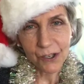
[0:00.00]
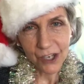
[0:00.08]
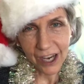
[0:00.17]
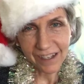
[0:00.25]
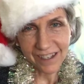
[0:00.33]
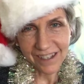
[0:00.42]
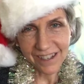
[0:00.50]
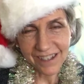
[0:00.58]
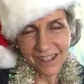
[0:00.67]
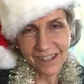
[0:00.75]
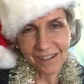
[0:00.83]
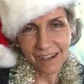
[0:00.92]
with
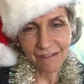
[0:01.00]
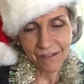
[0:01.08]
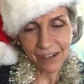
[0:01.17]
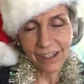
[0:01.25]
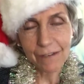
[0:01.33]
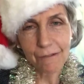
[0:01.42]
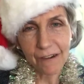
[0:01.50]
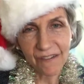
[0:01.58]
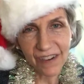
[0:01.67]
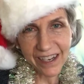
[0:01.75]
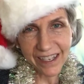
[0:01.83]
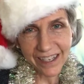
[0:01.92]
challenges. So I really
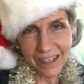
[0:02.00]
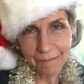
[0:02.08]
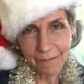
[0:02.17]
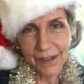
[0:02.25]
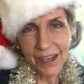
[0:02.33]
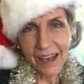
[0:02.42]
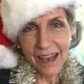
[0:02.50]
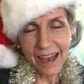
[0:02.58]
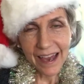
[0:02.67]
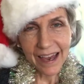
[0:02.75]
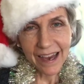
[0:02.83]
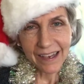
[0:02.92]
refined it
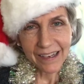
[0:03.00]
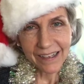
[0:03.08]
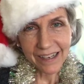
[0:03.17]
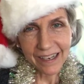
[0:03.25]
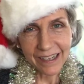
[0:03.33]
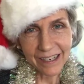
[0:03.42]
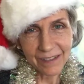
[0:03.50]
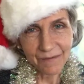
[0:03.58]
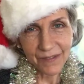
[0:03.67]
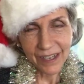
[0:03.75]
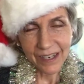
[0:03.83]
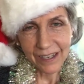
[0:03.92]
and uh,
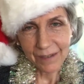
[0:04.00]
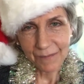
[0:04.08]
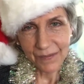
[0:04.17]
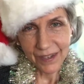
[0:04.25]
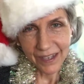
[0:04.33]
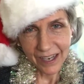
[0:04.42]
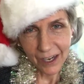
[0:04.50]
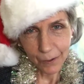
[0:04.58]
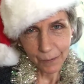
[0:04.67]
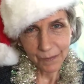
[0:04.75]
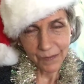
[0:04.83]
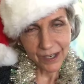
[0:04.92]
um,
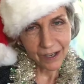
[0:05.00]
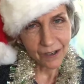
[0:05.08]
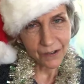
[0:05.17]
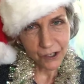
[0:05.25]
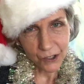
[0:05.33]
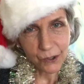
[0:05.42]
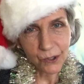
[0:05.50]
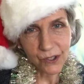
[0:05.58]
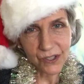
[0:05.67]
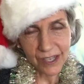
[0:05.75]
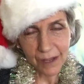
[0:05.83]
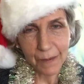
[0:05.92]
help all the
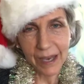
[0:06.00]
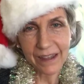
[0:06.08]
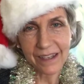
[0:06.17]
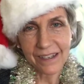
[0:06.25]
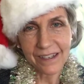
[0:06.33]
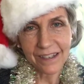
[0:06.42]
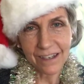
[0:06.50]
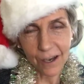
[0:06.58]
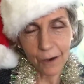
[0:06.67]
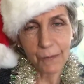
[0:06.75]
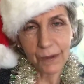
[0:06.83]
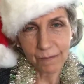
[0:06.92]
tools and the methods to
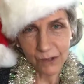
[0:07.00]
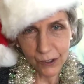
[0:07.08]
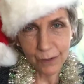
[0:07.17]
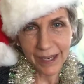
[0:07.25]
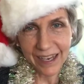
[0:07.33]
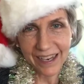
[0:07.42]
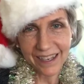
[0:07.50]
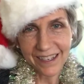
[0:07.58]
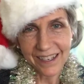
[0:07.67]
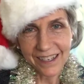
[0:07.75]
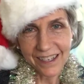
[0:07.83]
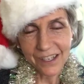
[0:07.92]
help them zoom
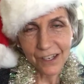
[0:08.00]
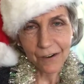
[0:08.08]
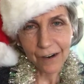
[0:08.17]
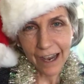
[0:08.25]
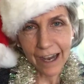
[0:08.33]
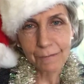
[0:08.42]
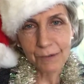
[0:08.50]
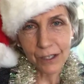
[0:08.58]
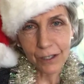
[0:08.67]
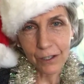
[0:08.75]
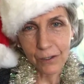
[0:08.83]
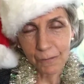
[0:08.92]
ahead to their
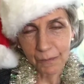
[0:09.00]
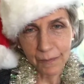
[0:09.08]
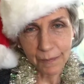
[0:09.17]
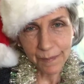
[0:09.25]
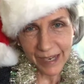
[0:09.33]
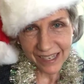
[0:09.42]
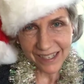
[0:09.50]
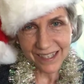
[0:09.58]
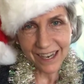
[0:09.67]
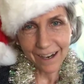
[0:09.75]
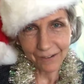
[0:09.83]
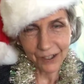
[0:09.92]
absolute
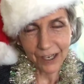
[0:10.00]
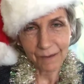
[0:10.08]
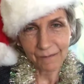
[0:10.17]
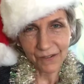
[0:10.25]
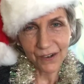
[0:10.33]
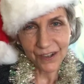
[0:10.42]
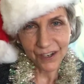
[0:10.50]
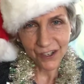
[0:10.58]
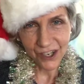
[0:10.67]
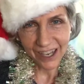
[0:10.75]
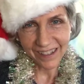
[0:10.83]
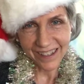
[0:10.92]
best outcome for their
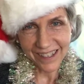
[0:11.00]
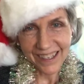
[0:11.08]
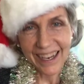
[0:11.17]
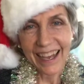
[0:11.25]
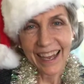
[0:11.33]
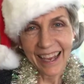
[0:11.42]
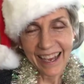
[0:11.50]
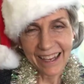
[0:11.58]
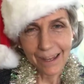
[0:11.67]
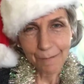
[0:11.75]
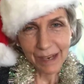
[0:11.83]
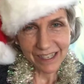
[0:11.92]
challenge
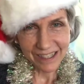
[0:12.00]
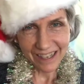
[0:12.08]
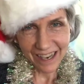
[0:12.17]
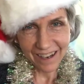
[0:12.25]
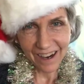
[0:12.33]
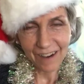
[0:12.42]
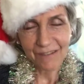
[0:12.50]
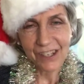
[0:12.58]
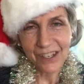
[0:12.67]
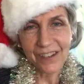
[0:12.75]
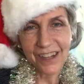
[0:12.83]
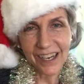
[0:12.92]
and the best kickoff
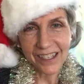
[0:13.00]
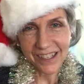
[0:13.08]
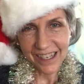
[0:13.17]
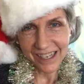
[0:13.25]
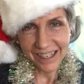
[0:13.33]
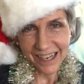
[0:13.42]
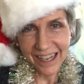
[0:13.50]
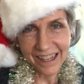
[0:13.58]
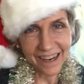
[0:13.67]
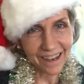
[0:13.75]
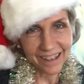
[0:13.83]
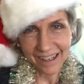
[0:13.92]
to 2018
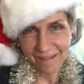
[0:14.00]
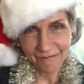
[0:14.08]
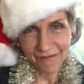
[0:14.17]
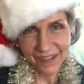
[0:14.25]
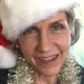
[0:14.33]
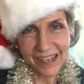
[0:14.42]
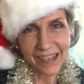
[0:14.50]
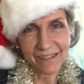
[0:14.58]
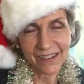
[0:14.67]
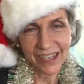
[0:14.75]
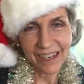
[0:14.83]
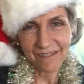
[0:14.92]
that I can think
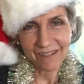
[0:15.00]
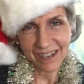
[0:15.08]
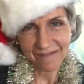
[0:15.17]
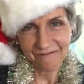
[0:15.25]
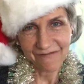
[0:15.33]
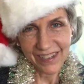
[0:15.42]
of anywhere.